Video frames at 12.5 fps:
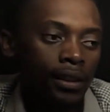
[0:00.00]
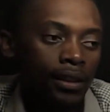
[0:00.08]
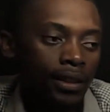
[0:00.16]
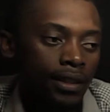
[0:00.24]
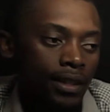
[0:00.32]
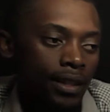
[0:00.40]

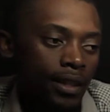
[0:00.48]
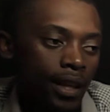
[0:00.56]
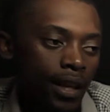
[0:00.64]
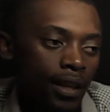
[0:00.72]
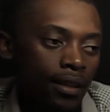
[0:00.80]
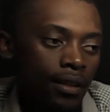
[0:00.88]
it can
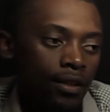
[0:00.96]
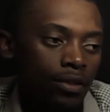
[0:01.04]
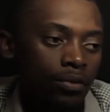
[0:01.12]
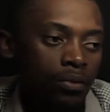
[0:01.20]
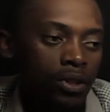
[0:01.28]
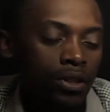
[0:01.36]
either
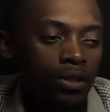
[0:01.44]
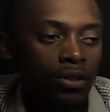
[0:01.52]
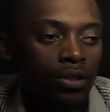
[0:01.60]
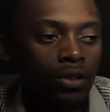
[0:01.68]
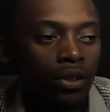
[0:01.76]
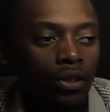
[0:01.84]

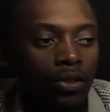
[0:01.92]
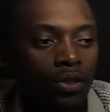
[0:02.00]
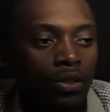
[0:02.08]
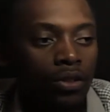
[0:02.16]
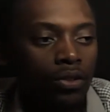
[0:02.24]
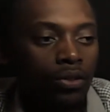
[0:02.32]
swing
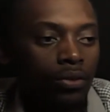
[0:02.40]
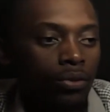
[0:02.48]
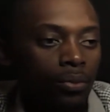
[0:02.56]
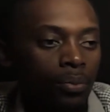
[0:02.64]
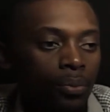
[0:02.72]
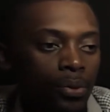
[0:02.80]

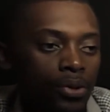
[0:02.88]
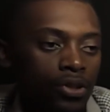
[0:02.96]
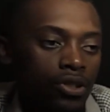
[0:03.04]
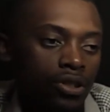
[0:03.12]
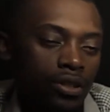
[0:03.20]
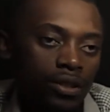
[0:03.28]
to
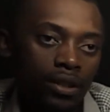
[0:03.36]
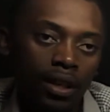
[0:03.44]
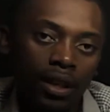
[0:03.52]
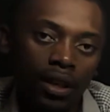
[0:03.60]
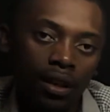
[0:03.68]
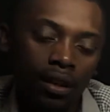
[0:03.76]
position
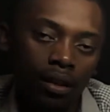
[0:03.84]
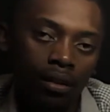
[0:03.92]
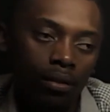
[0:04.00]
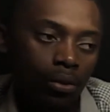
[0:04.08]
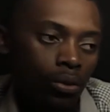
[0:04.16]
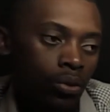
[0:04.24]
A
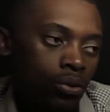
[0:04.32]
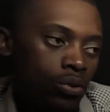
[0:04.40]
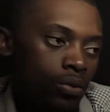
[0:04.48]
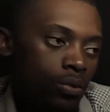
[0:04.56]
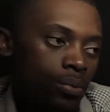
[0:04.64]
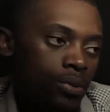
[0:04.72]
or
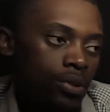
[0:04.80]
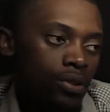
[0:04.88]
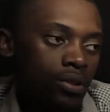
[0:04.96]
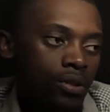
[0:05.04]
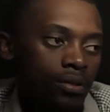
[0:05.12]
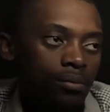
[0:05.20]
to
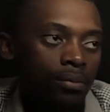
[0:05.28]
position